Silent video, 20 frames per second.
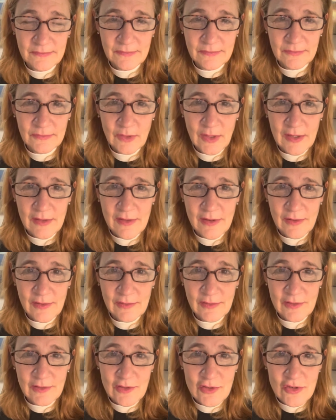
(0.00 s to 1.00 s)
where there
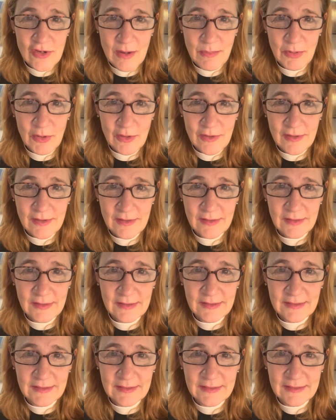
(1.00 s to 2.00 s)
is a shepherd
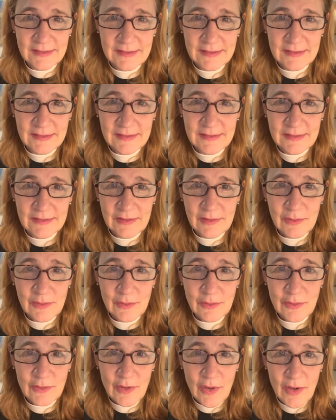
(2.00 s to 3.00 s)

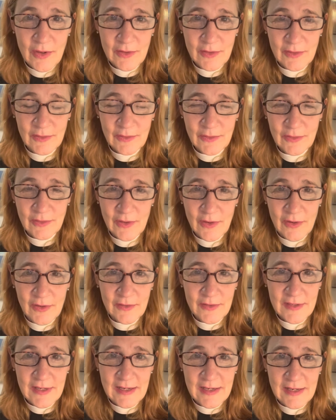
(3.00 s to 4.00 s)
whose daughters are
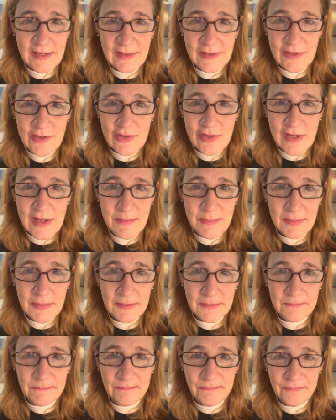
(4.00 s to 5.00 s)
tending the sheep
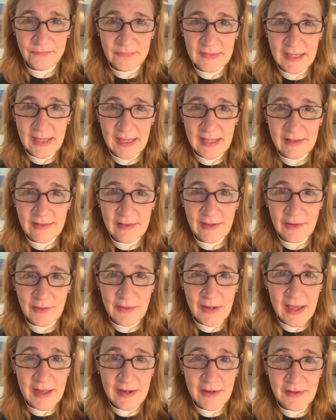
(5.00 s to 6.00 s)
and they're
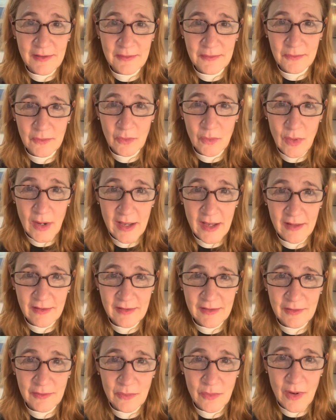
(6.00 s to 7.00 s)
at a well
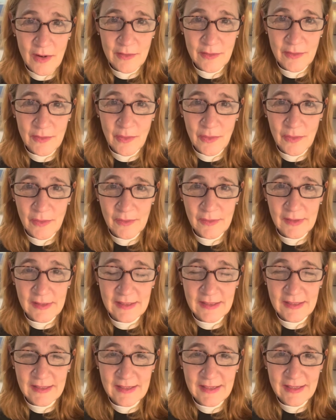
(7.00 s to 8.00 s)
at a water hole
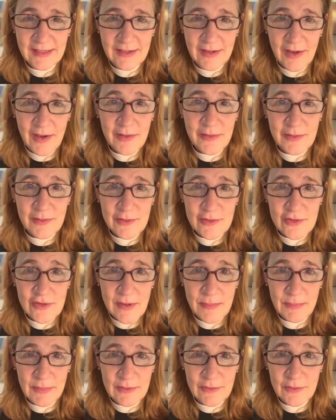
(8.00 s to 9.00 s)
and other
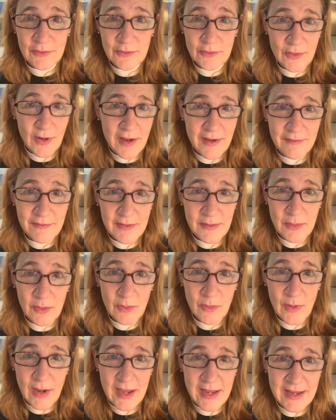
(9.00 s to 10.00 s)
shepherds drive them
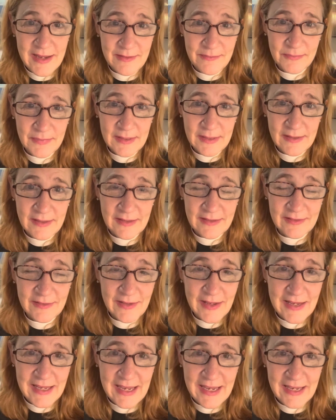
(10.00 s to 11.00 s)
away and
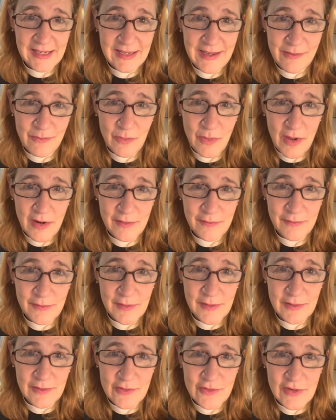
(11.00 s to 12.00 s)
they can't get water for
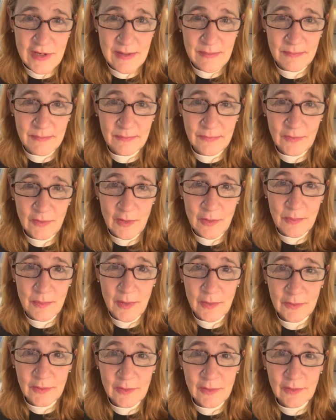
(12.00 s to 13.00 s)
their sheep. So
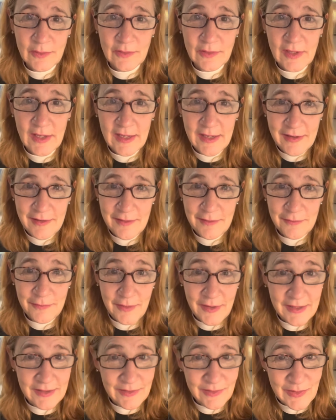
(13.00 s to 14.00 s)
Moses
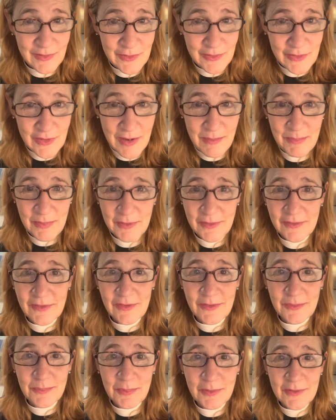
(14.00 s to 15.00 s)
fights the
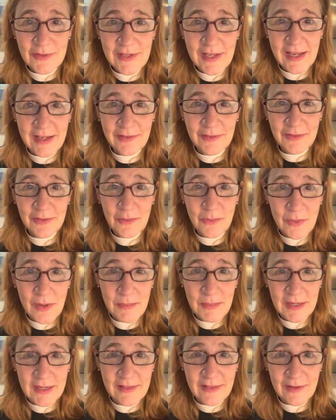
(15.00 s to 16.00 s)
shepherds, protects the
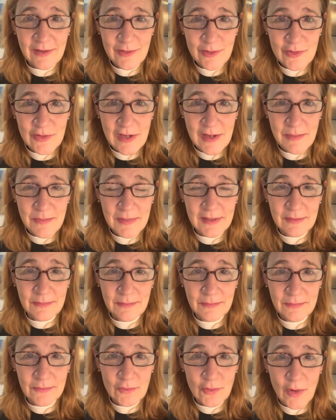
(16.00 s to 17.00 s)
women and their sheep and
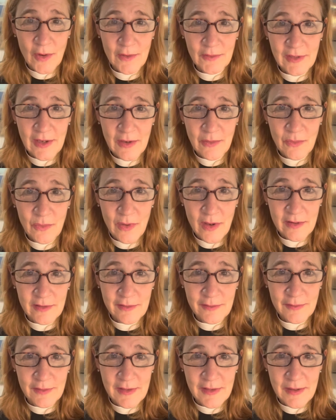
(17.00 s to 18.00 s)
draws out water
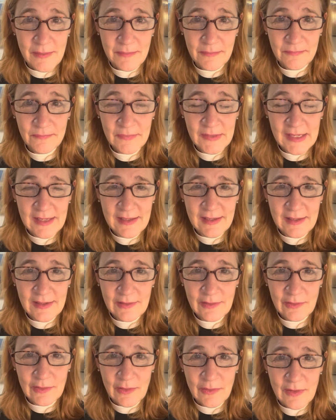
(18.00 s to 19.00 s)
for them
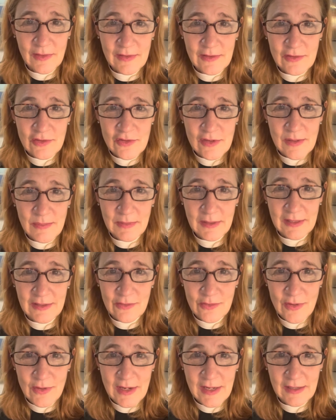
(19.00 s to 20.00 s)
so that the sheep can
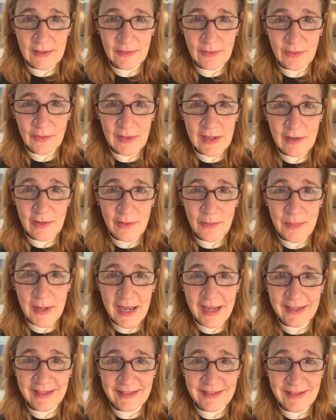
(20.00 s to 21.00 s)
drink. So they go
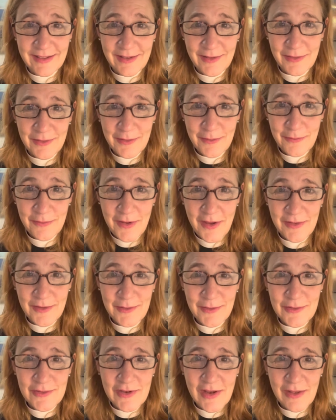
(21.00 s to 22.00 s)
back and tell their father,
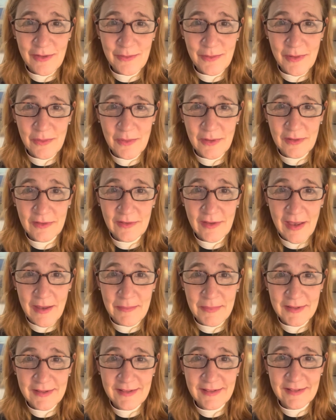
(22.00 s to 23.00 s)
Jethro, what's
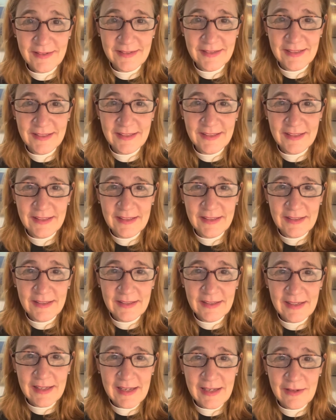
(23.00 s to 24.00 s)
happened.
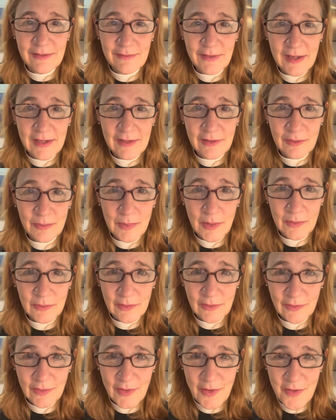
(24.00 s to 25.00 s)
He invites
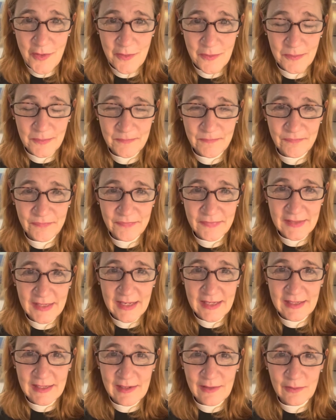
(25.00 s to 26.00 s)
Moses home
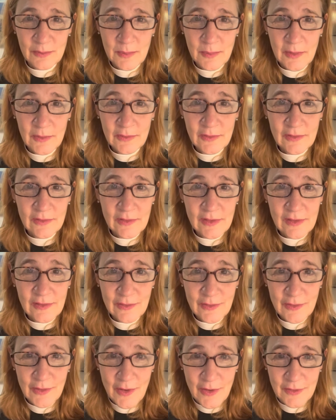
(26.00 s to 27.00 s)
and gives Moses his
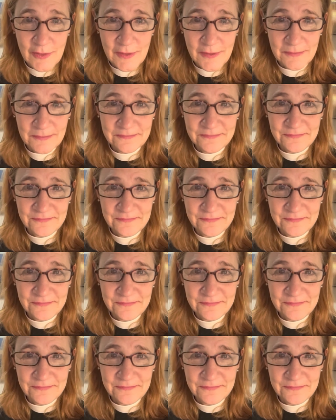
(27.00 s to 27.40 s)
daughter.